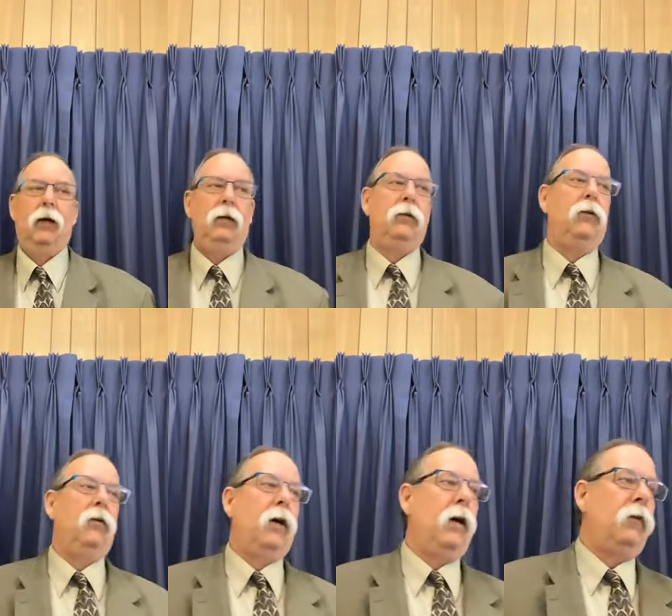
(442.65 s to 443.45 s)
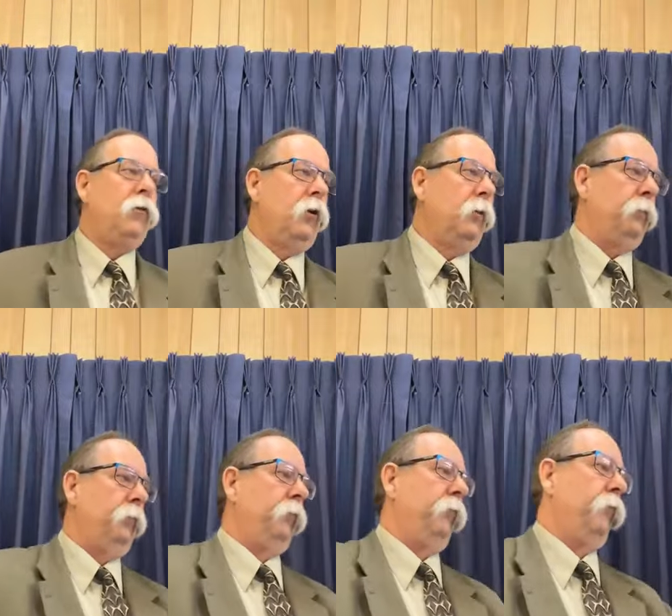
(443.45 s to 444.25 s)
I don't know. I grew
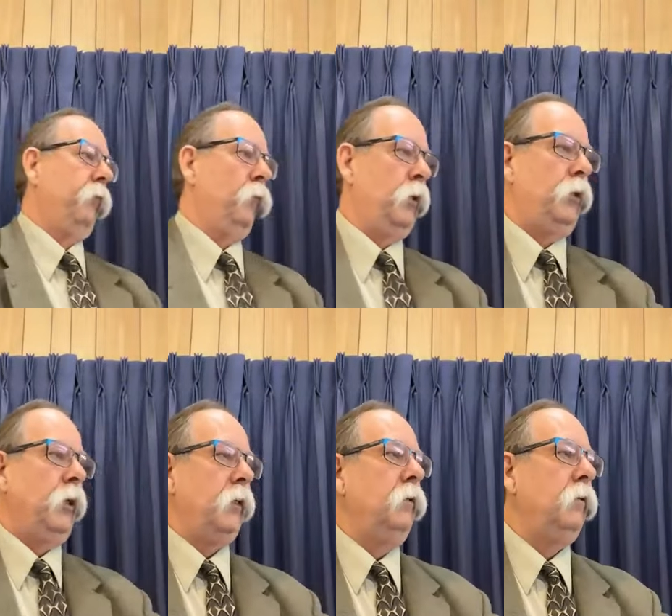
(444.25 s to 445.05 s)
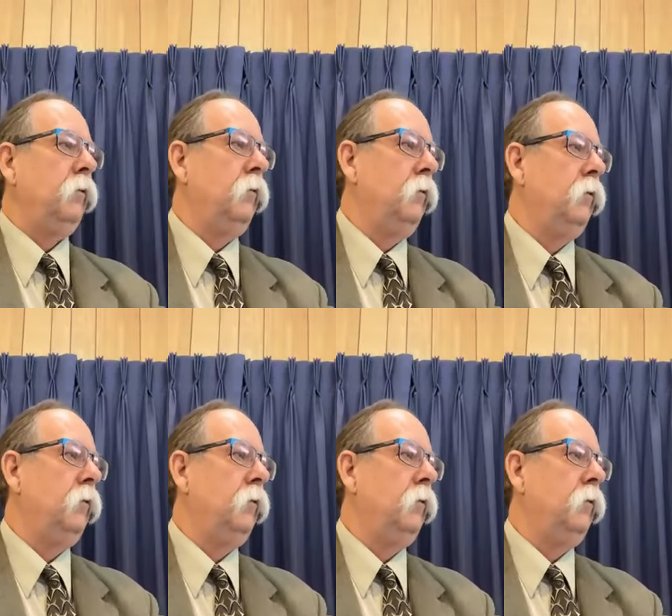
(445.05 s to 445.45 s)
up with chickens.